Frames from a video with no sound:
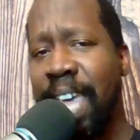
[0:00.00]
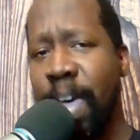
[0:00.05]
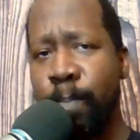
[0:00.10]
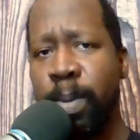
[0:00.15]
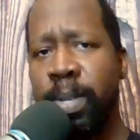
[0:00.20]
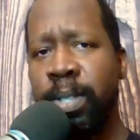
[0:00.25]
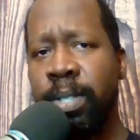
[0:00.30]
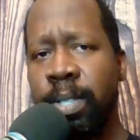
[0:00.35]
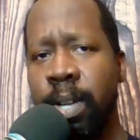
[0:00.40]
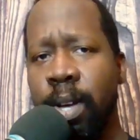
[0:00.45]

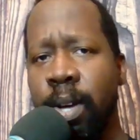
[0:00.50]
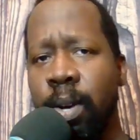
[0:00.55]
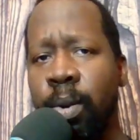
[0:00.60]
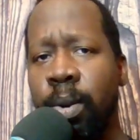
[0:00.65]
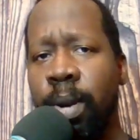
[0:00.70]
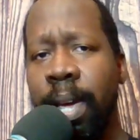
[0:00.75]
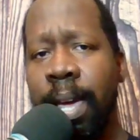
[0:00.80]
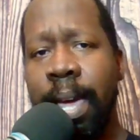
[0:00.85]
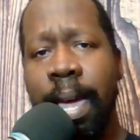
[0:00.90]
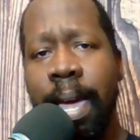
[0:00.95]

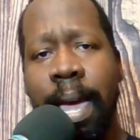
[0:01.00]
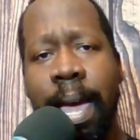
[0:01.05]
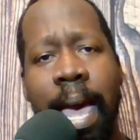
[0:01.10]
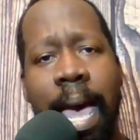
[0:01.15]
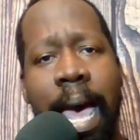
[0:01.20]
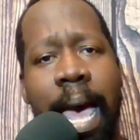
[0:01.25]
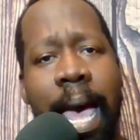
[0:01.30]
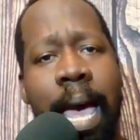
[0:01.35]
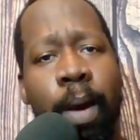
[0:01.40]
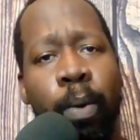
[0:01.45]
episode,
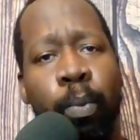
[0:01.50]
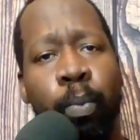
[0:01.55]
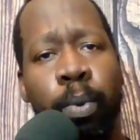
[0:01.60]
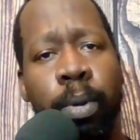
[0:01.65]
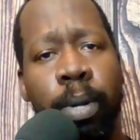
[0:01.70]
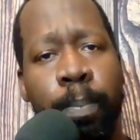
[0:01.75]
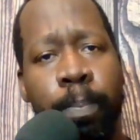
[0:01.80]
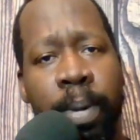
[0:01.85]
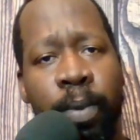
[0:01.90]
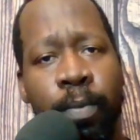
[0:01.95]
I
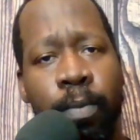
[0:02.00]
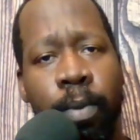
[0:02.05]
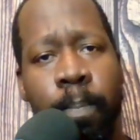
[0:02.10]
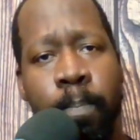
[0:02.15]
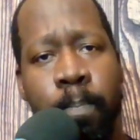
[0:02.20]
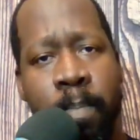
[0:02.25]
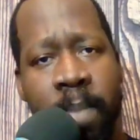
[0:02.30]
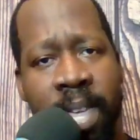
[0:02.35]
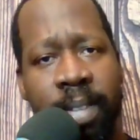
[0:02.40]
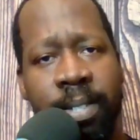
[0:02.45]
would be
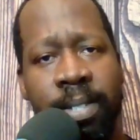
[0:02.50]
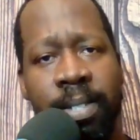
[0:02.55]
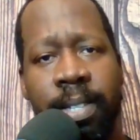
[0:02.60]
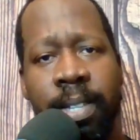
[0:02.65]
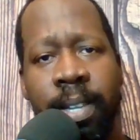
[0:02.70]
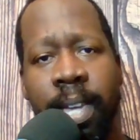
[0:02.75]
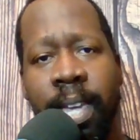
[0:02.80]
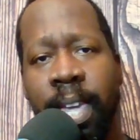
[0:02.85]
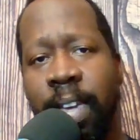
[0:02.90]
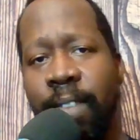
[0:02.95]
remiss
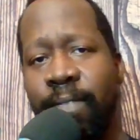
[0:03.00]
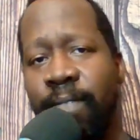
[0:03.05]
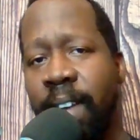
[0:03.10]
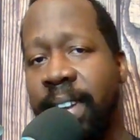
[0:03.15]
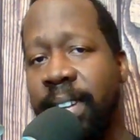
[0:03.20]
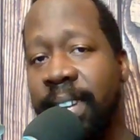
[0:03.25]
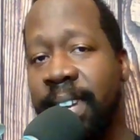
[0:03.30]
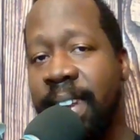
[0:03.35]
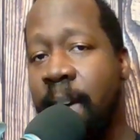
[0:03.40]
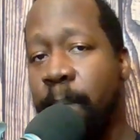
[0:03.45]
if I
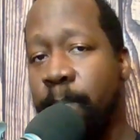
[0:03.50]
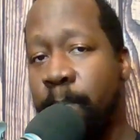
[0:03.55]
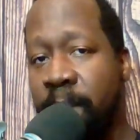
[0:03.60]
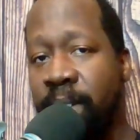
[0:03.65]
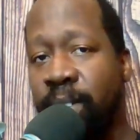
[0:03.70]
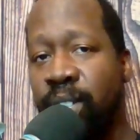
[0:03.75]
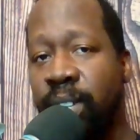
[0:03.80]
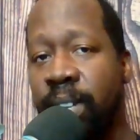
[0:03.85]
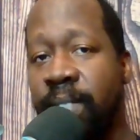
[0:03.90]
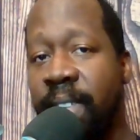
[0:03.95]
did not
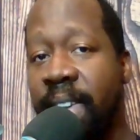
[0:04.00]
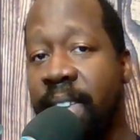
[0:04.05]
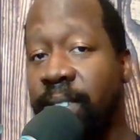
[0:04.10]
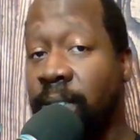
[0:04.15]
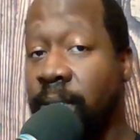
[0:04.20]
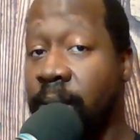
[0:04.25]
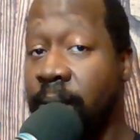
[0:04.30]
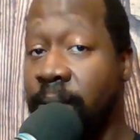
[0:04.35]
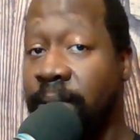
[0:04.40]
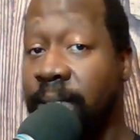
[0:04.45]
mention that
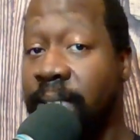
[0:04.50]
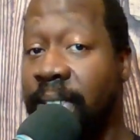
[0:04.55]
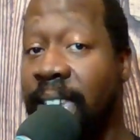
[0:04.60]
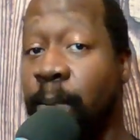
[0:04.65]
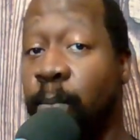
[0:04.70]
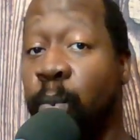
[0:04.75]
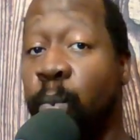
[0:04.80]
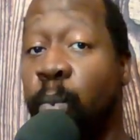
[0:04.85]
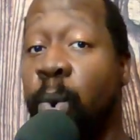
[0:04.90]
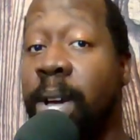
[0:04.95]
Son of
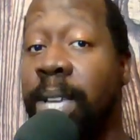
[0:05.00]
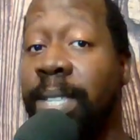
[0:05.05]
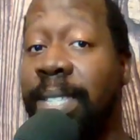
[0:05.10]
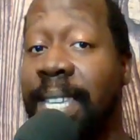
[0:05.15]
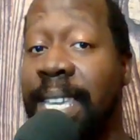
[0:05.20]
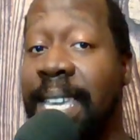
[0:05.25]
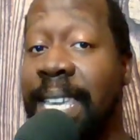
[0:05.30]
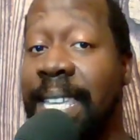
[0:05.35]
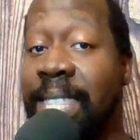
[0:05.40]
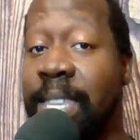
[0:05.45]
Sam was
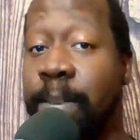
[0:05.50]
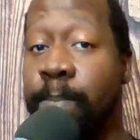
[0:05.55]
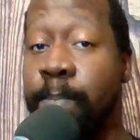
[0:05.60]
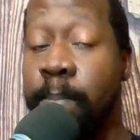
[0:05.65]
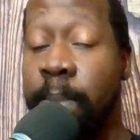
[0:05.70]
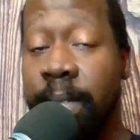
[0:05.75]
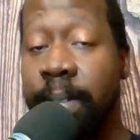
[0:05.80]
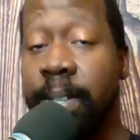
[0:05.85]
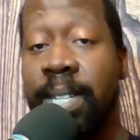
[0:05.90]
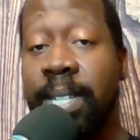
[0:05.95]
in the
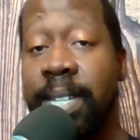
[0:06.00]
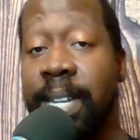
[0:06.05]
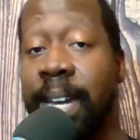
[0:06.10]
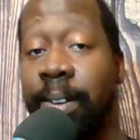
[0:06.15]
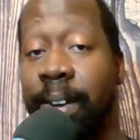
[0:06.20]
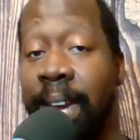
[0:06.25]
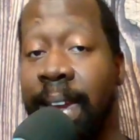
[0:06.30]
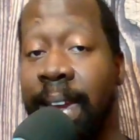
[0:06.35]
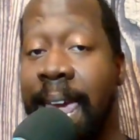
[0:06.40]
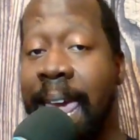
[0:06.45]

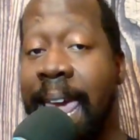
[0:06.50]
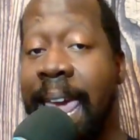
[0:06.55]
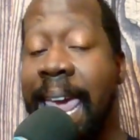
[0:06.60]
military,